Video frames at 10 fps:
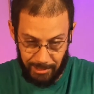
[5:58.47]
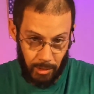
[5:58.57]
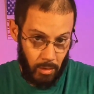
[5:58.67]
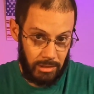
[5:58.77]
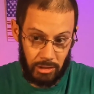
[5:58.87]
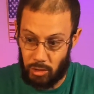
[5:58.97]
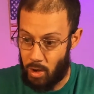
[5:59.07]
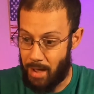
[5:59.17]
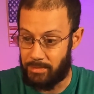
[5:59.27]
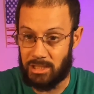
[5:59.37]
Dawn just
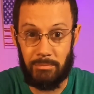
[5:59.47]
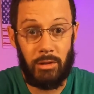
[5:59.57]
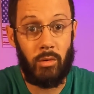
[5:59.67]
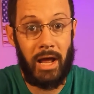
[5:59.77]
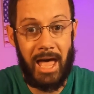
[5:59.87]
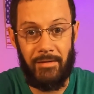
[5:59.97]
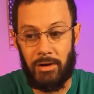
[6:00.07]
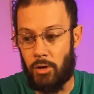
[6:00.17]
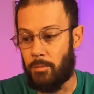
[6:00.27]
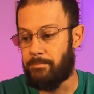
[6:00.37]
so happens to be what I have
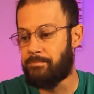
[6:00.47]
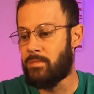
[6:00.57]
at home.